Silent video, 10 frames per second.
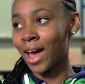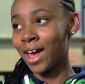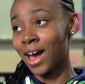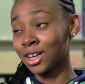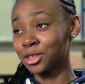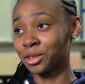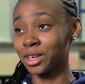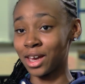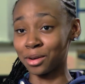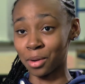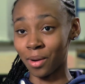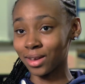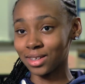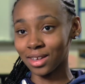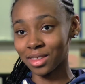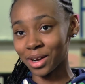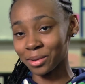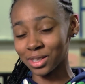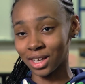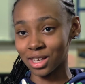I actually had no idea that I
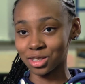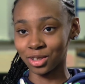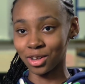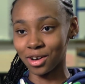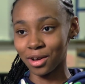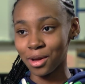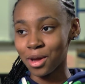was against the law.